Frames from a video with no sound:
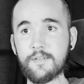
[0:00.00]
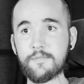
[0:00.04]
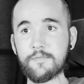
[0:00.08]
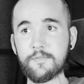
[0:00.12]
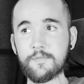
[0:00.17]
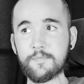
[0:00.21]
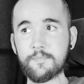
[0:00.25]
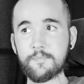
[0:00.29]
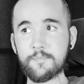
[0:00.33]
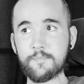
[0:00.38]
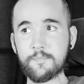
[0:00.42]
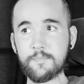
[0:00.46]
I have
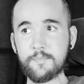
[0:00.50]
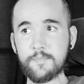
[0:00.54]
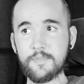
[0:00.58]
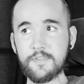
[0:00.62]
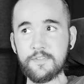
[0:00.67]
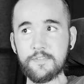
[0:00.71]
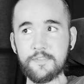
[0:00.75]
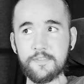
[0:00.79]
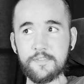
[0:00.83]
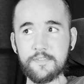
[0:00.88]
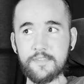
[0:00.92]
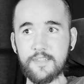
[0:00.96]
a
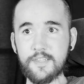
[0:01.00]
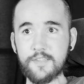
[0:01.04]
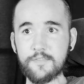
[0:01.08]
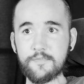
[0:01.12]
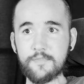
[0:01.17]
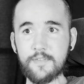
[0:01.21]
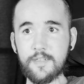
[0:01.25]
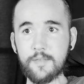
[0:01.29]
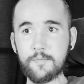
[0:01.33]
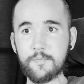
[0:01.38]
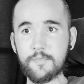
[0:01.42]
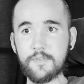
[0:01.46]
decent-sized
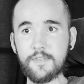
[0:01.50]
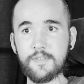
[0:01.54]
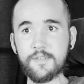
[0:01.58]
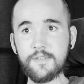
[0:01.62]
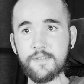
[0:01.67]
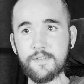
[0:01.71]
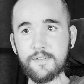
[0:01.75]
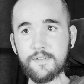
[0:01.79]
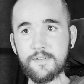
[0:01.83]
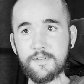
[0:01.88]
family.